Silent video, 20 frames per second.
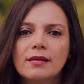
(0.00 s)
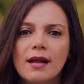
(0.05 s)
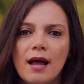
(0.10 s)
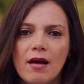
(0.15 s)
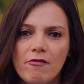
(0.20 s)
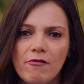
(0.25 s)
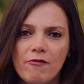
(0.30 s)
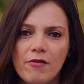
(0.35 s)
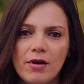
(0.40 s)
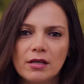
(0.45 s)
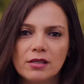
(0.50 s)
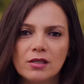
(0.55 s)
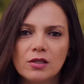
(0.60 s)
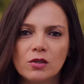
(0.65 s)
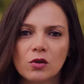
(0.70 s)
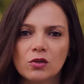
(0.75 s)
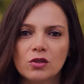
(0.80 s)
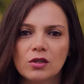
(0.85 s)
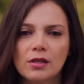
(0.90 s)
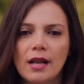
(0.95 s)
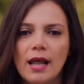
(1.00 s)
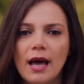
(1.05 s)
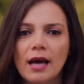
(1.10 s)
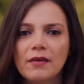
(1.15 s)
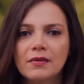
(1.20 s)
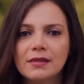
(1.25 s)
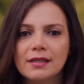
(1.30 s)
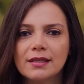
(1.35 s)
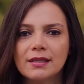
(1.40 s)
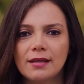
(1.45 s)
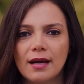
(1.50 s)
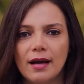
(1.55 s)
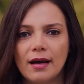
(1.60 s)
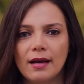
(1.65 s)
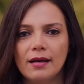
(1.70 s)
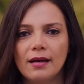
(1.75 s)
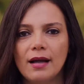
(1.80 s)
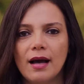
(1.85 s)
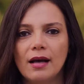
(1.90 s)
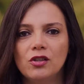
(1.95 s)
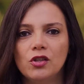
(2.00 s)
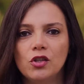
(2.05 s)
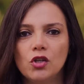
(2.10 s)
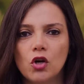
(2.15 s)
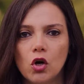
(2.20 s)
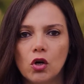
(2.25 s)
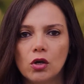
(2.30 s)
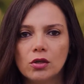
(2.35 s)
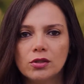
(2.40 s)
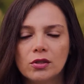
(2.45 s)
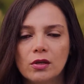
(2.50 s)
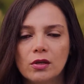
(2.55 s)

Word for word: transfer such lifestyle and knowledge